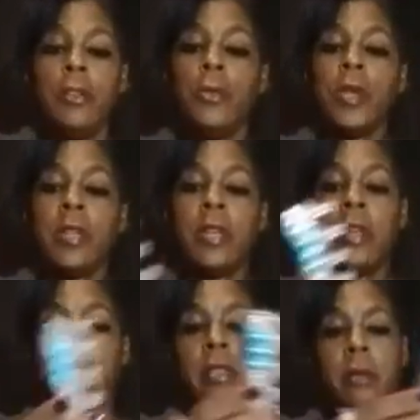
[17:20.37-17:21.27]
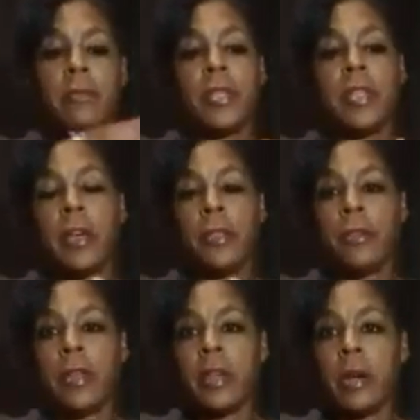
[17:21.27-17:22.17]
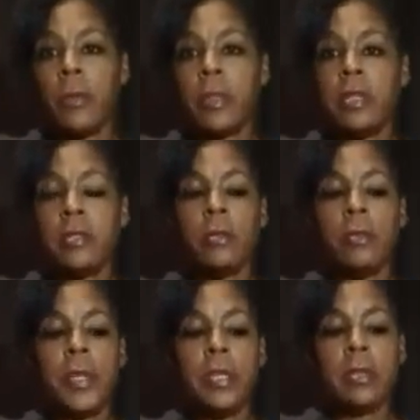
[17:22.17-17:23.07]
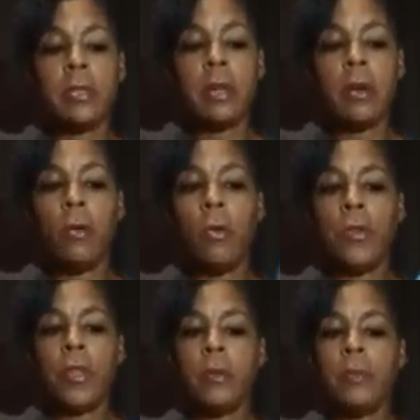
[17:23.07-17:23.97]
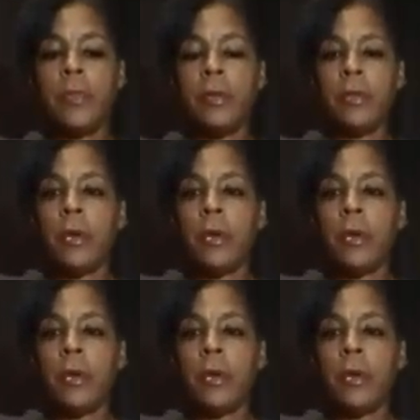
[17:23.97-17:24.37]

You can connect them together. They come with these little pieces that hold them.